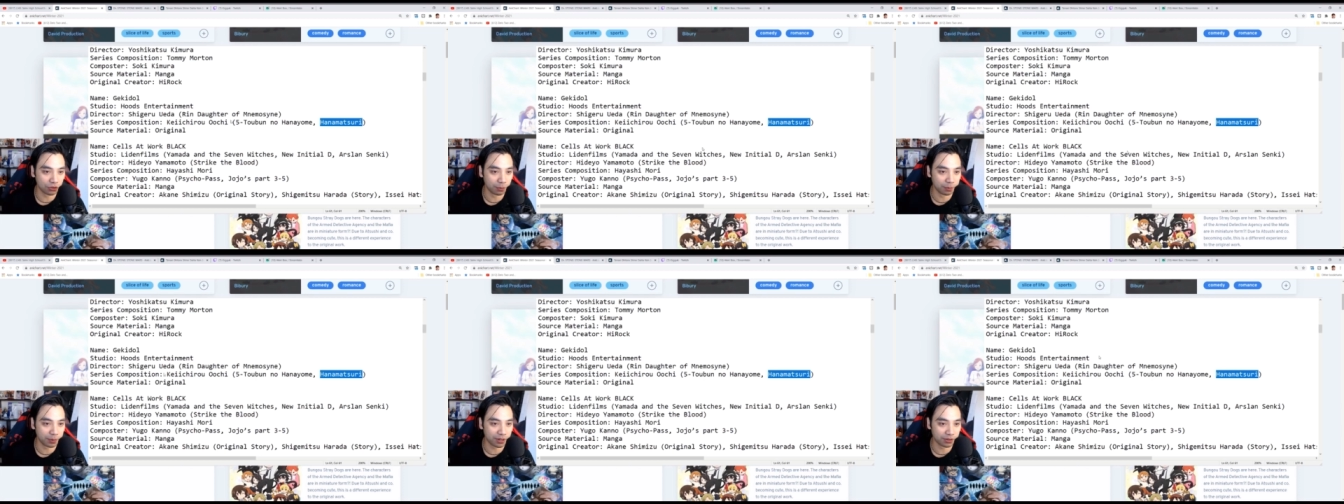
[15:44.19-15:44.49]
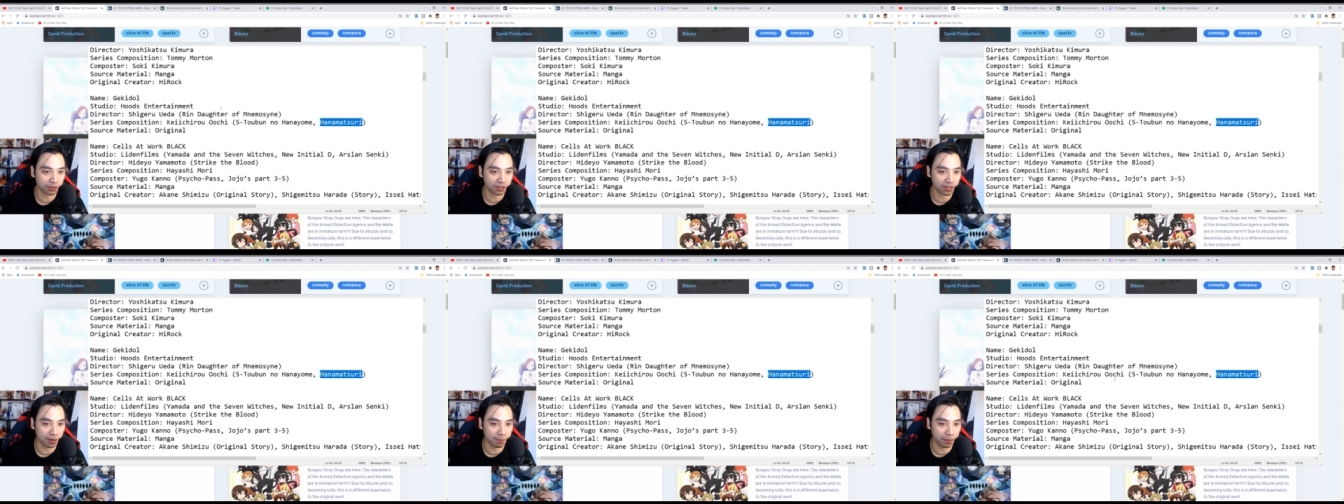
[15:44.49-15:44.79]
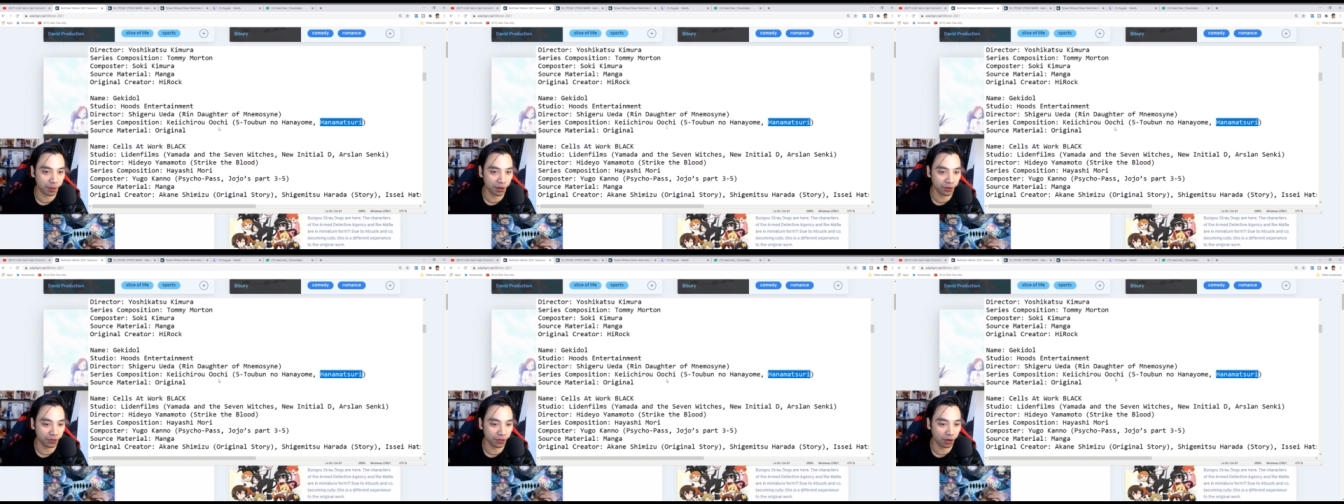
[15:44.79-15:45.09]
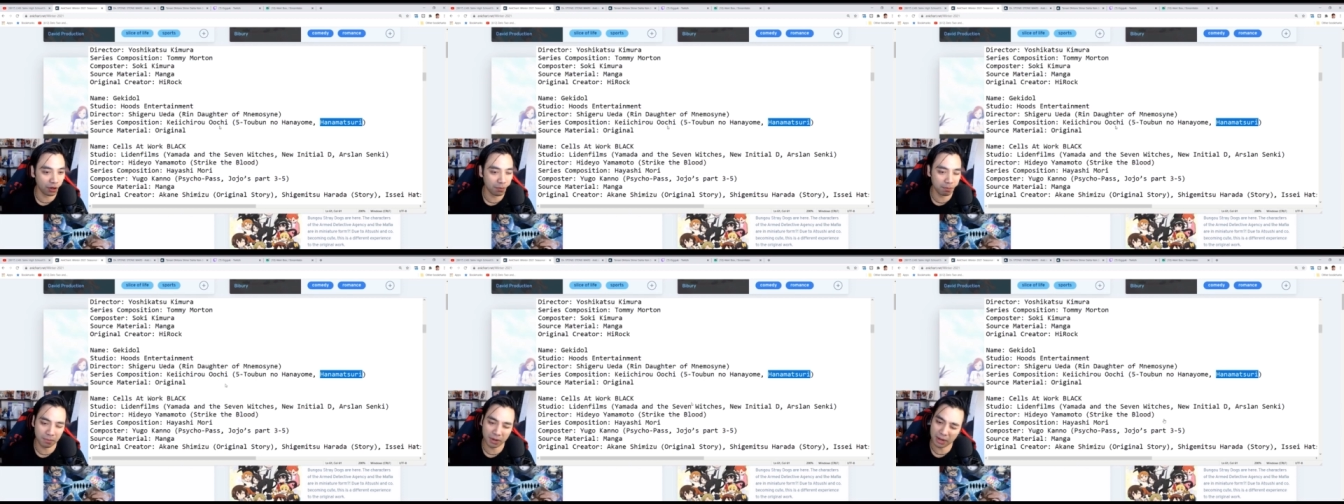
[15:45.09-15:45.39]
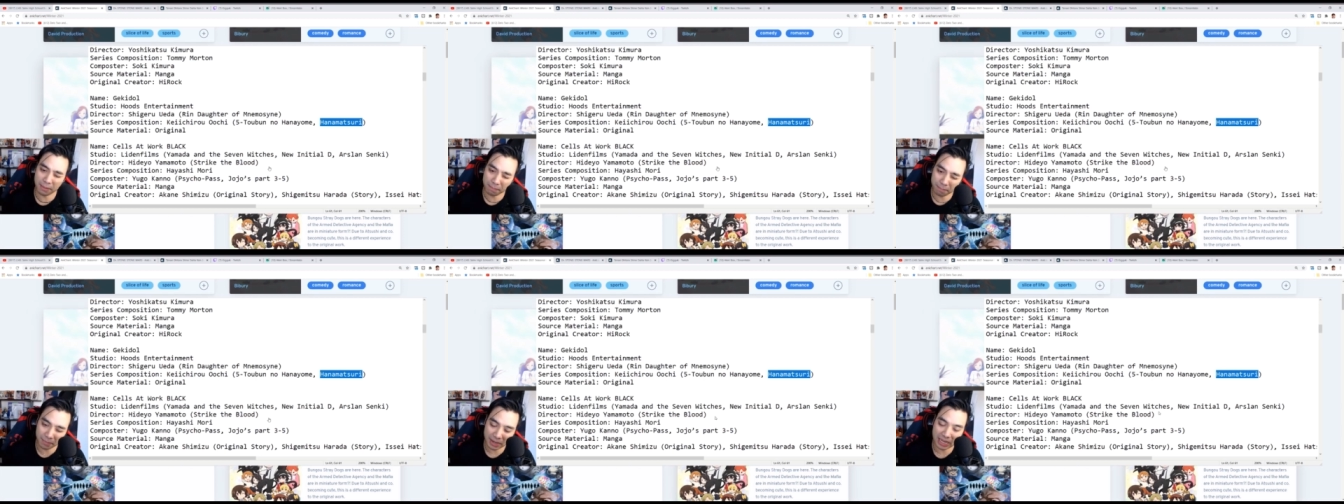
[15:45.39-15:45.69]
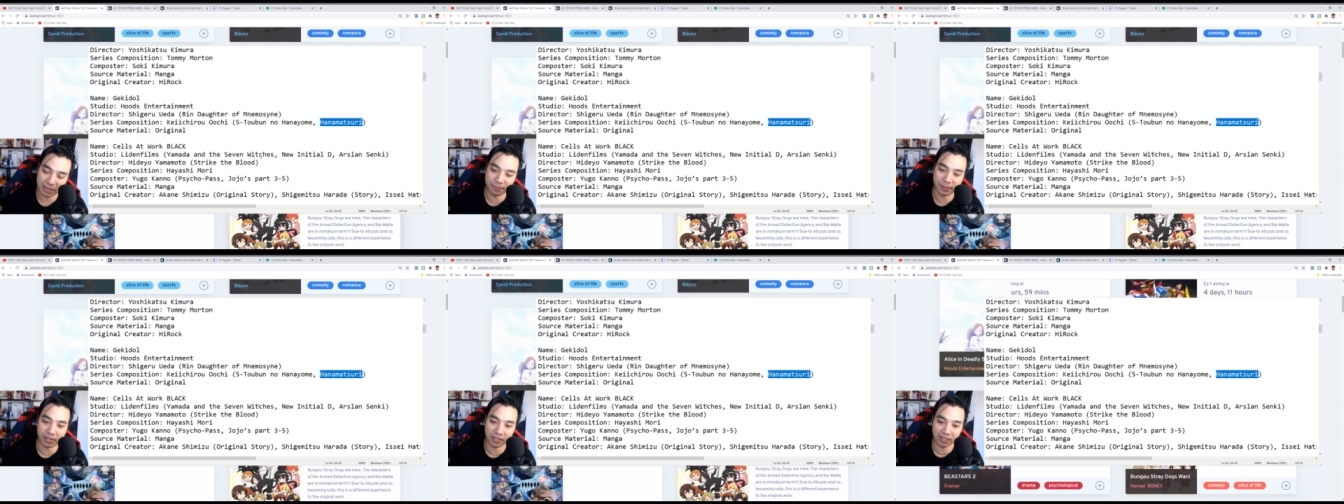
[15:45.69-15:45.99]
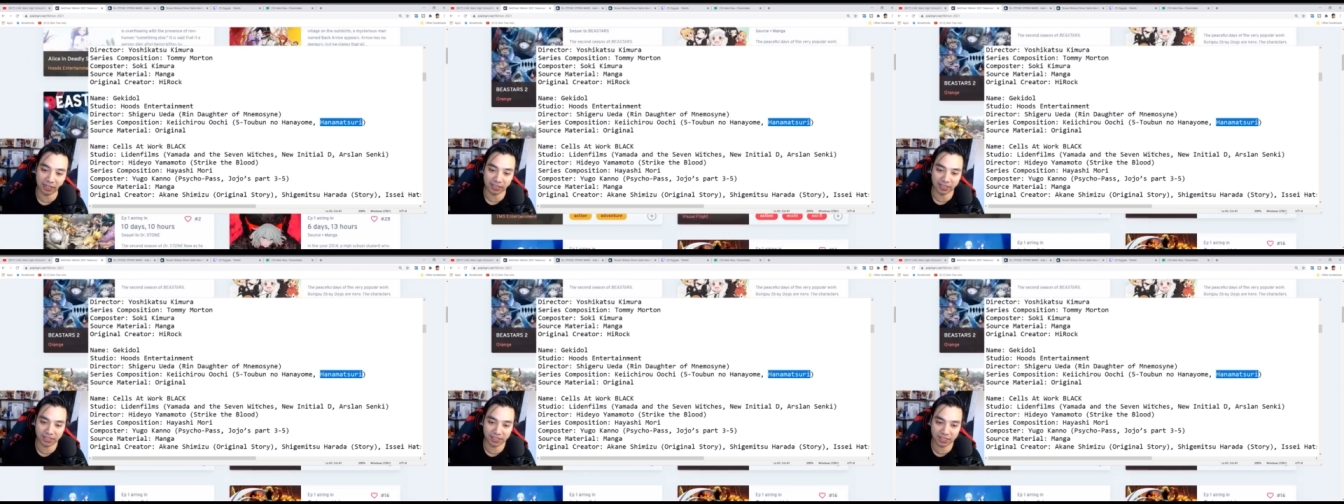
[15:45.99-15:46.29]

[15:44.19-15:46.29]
because they're both on my maybe list.